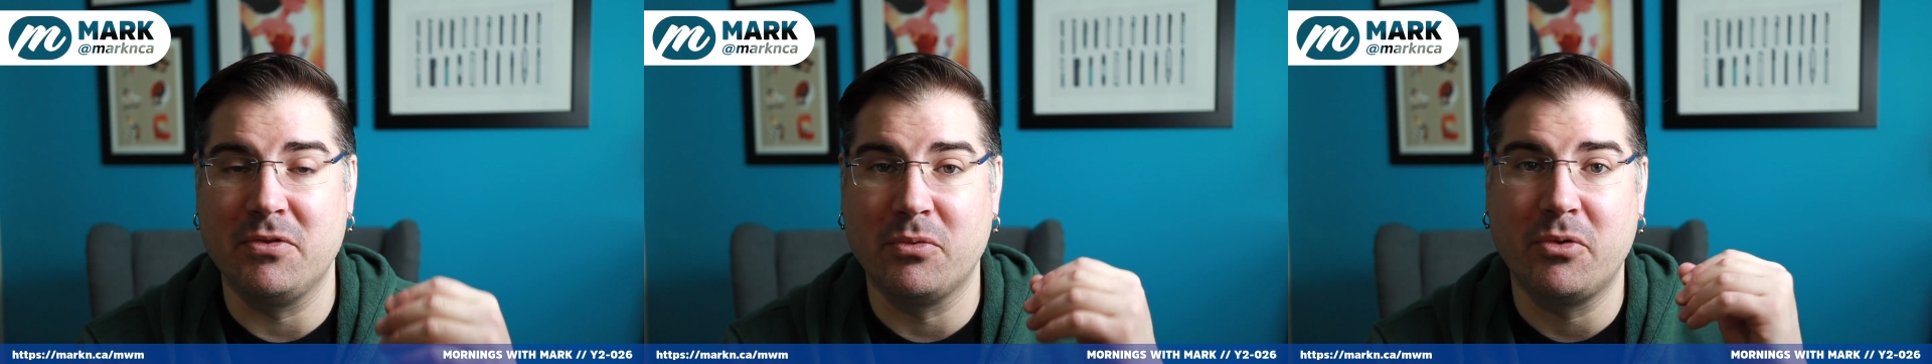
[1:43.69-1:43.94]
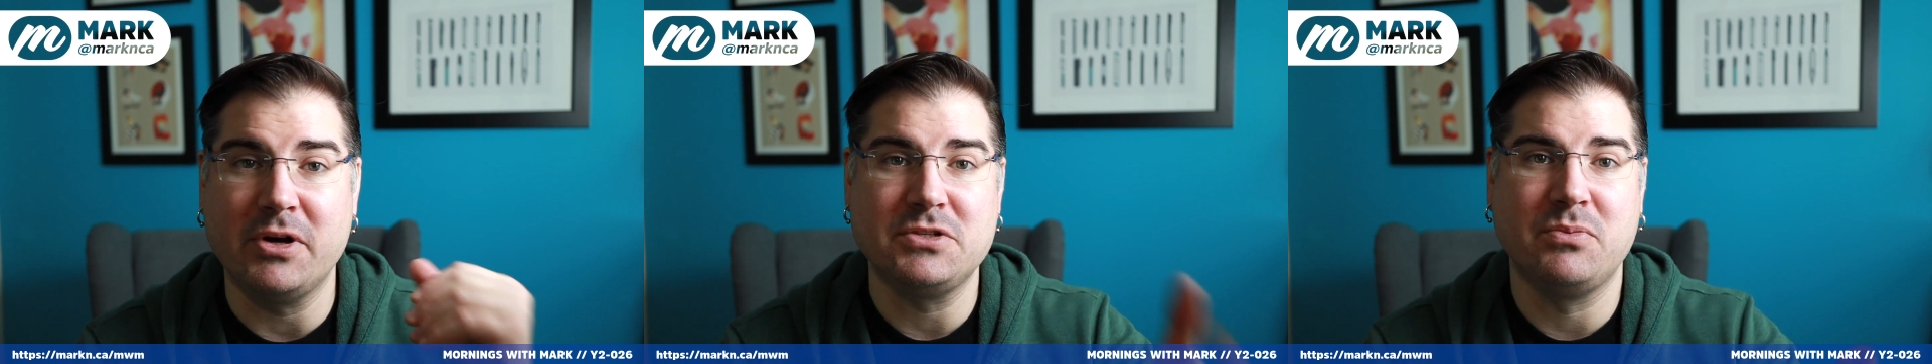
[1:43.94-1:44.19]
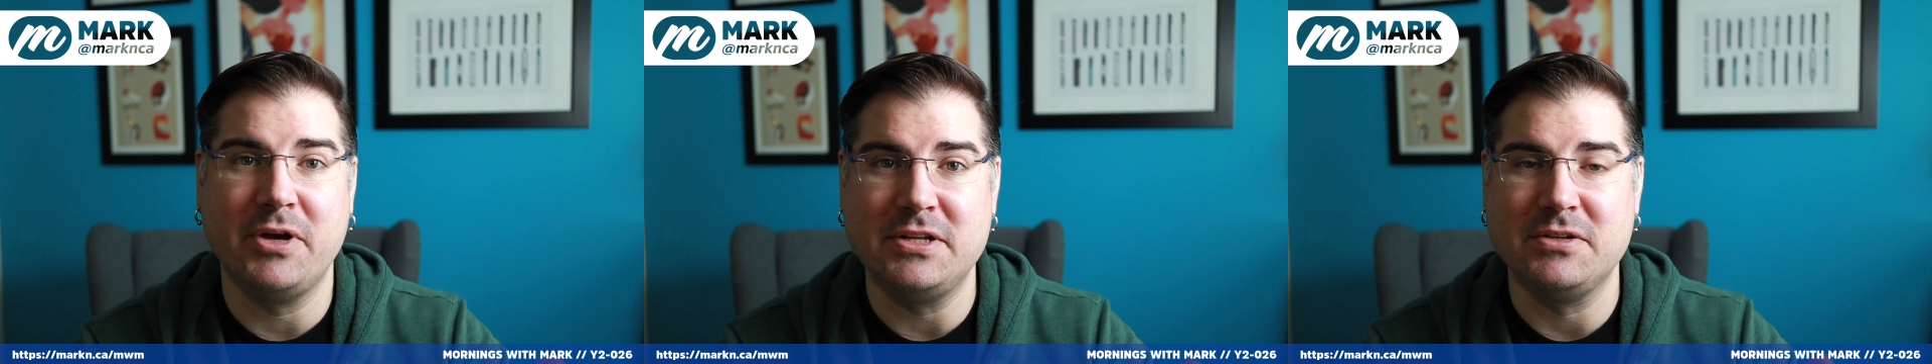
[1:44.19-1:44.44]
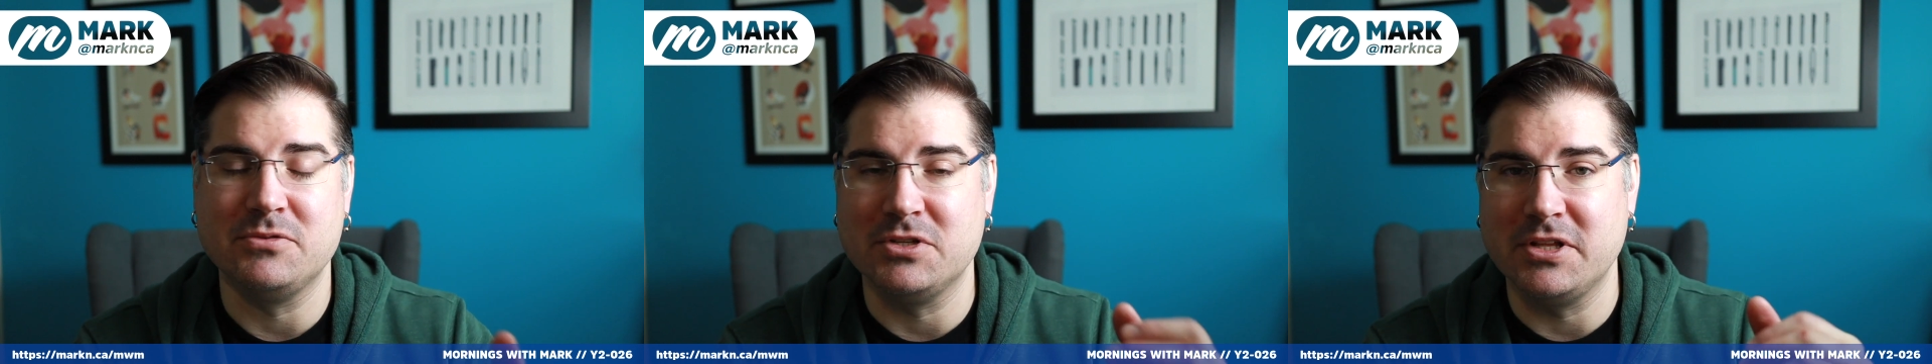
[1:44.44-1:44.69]
request
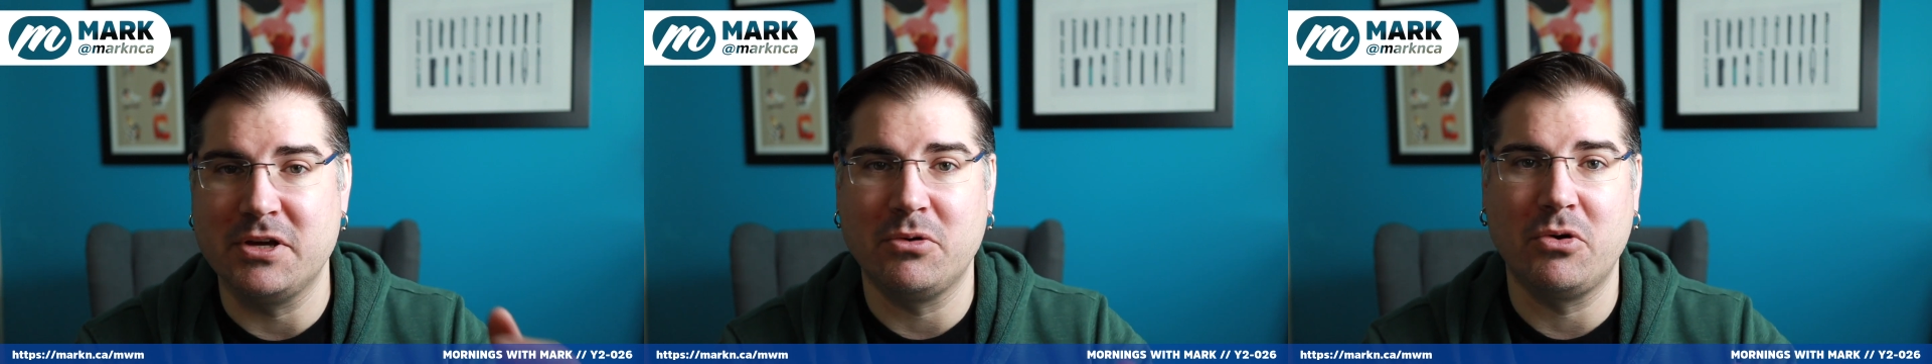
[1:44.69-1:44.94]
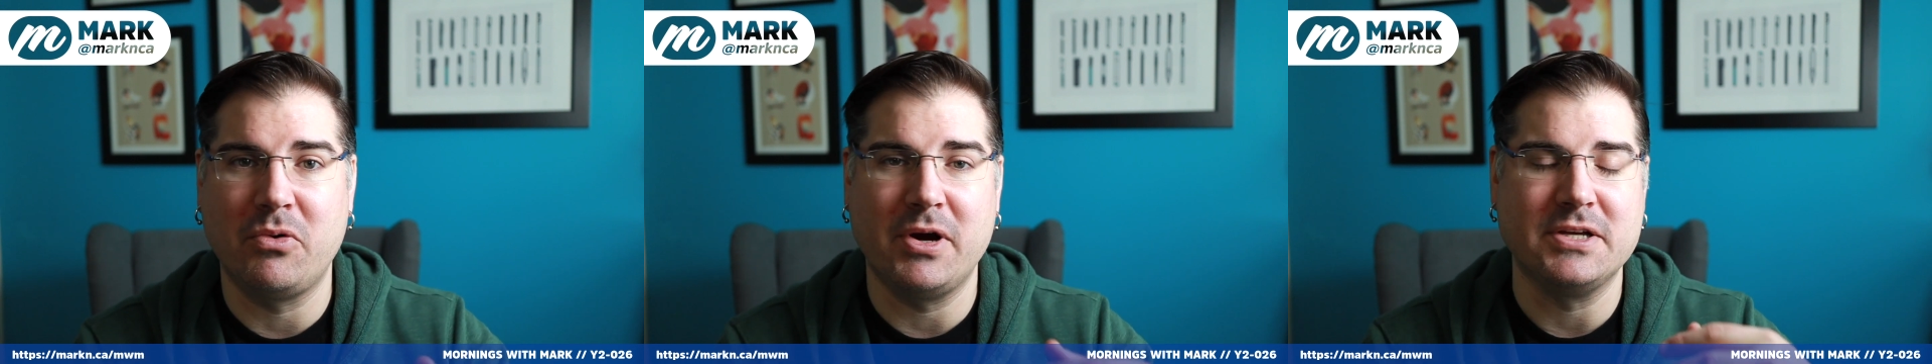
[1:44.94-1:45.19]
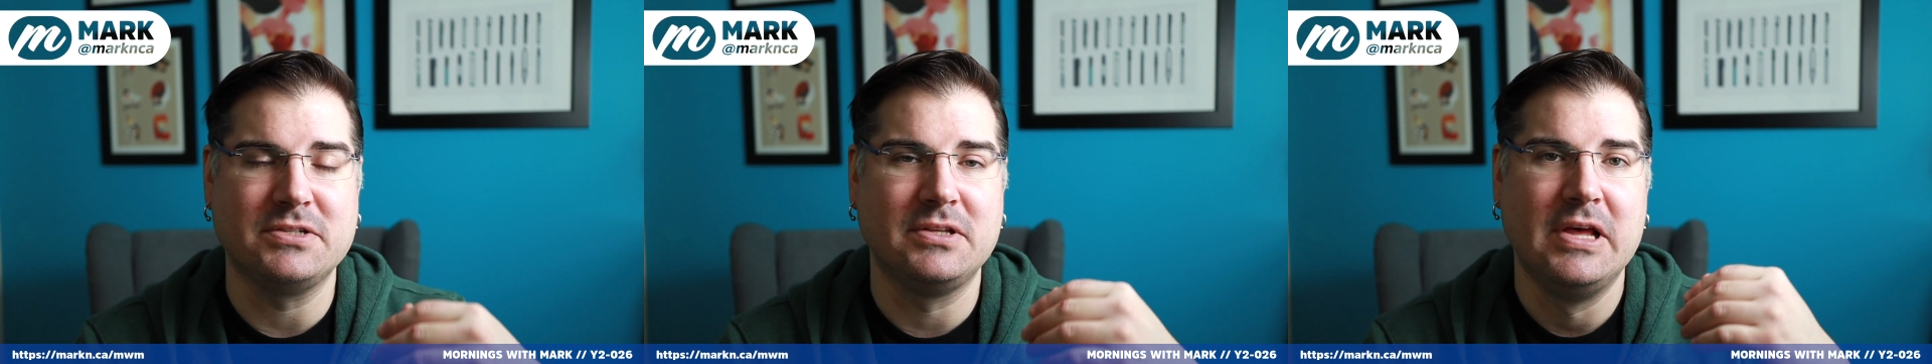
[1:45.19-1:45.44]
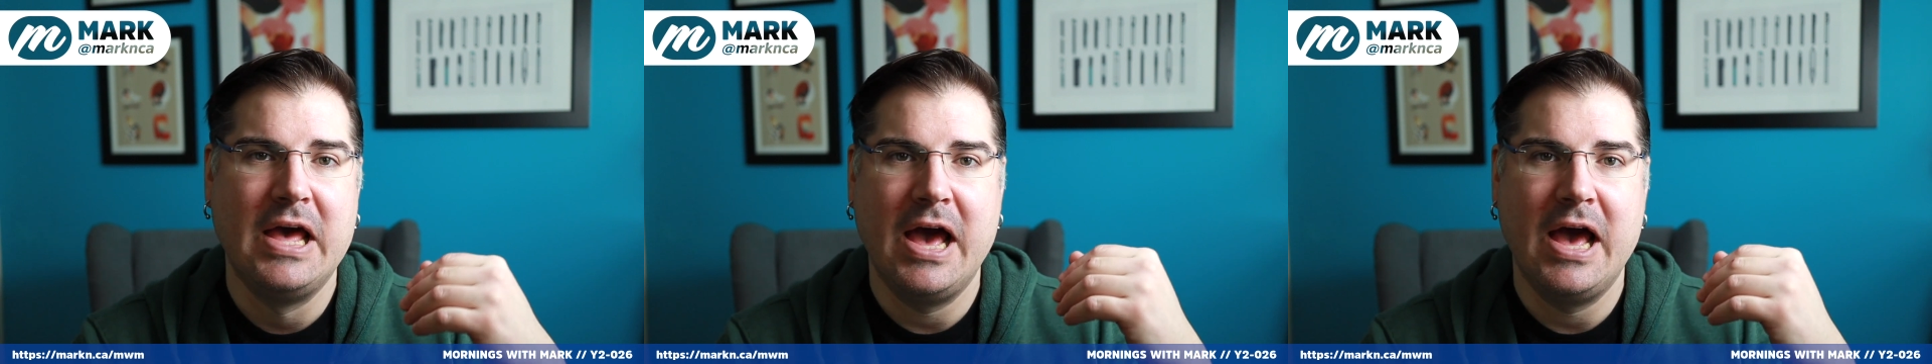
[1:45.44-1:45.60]
went, it was a legal request.